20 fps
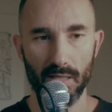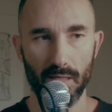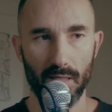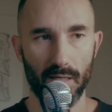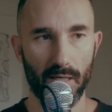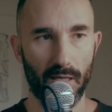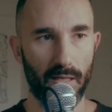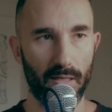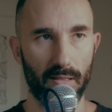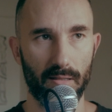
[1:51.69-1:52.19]

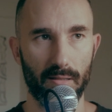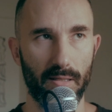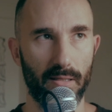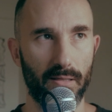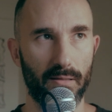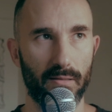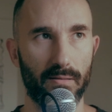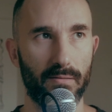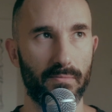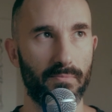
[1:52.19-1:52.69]
I
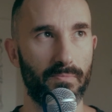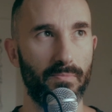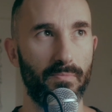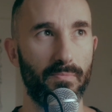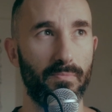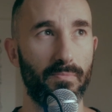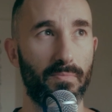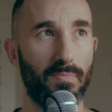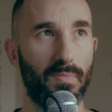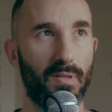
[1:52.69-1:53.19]
like
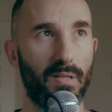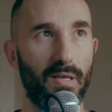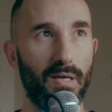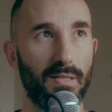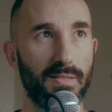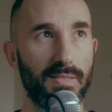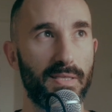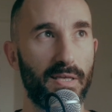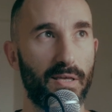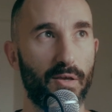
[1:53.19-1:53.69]

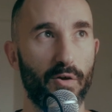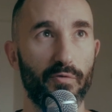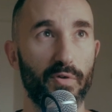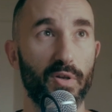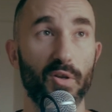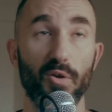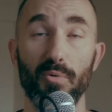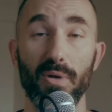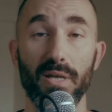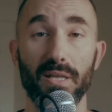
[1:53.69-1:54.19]
got sick of it
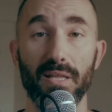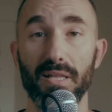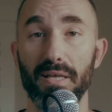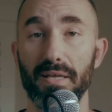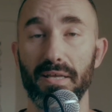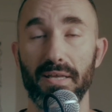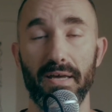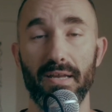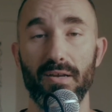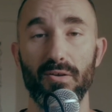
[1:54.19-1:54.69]
already,
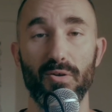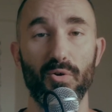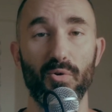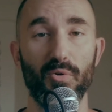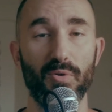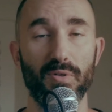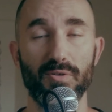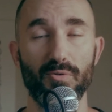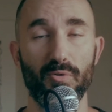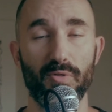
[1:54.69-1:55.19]
like, I don't
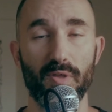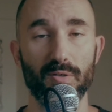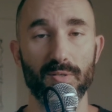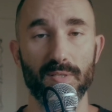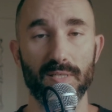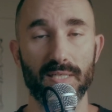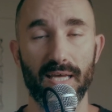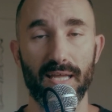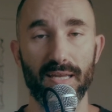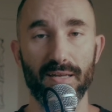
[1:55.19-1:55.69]
know, in
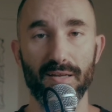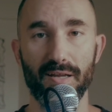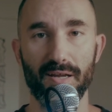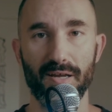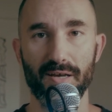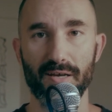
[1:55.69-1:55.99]
2010,